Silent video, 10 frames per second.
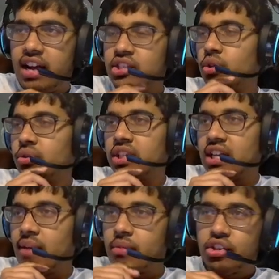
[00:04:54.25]
I don't think
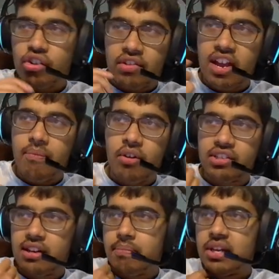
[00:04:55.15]
I'm not sure Cape Verde is
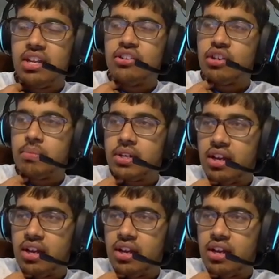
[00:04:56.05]
going to beat Egypt.